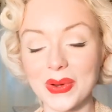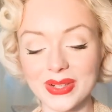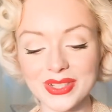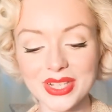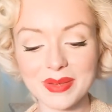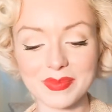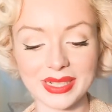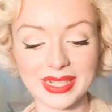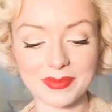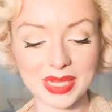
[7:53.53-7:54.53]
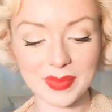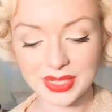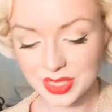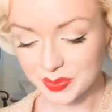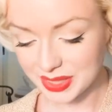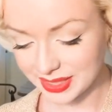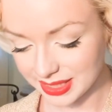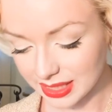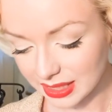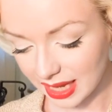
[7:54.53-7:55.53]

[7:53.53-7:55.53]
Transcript: orangey, but maybe it's just because of the